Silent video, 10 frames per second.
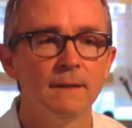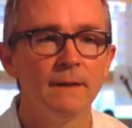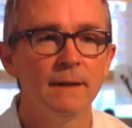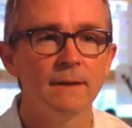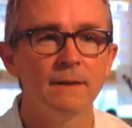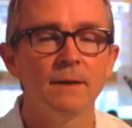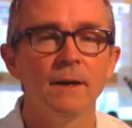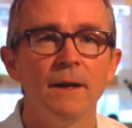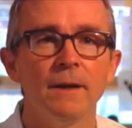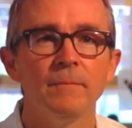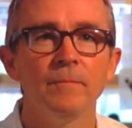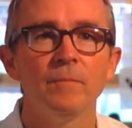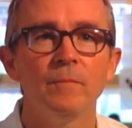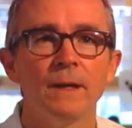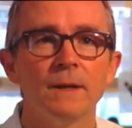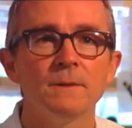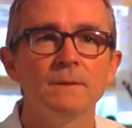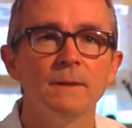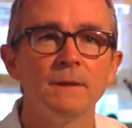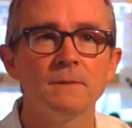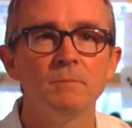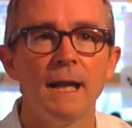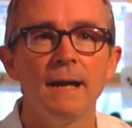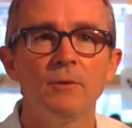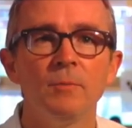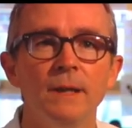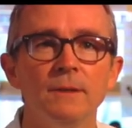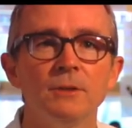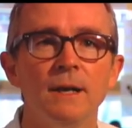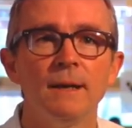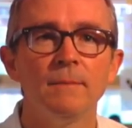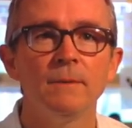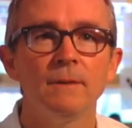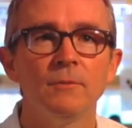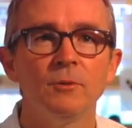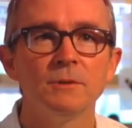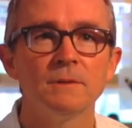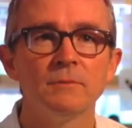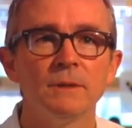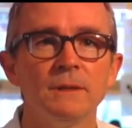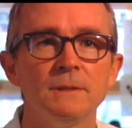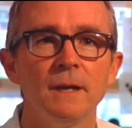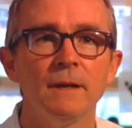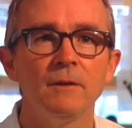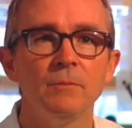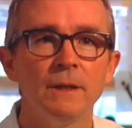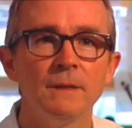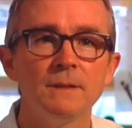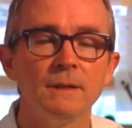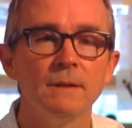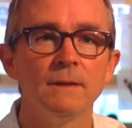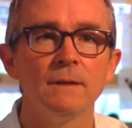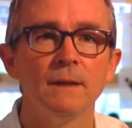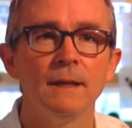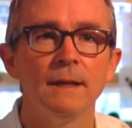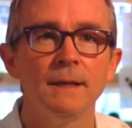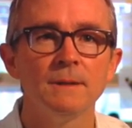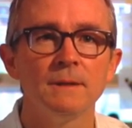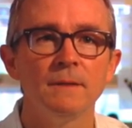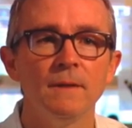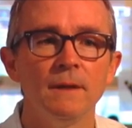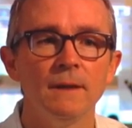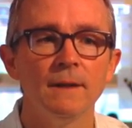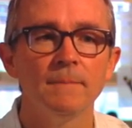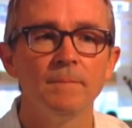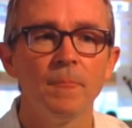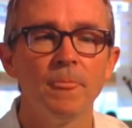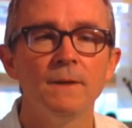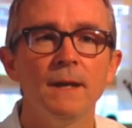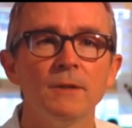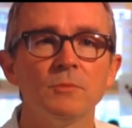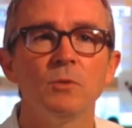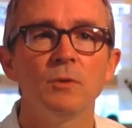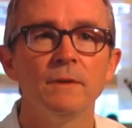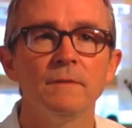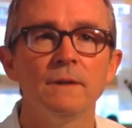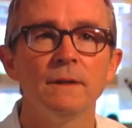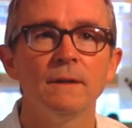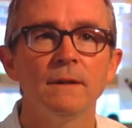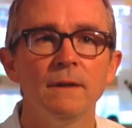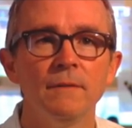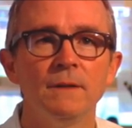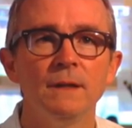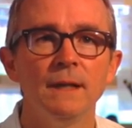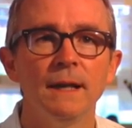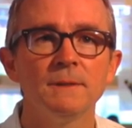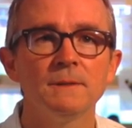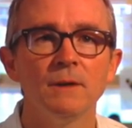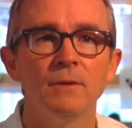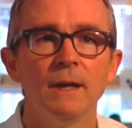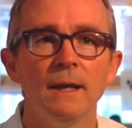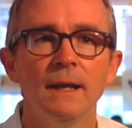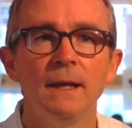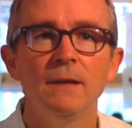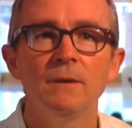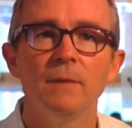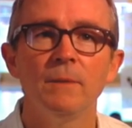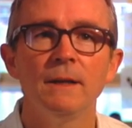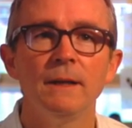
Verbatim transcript: like a uh, like a, a splatter paint job, which is really subtle, but it's in the it's in the um, the dashboard of the of the DS. So he'd come in and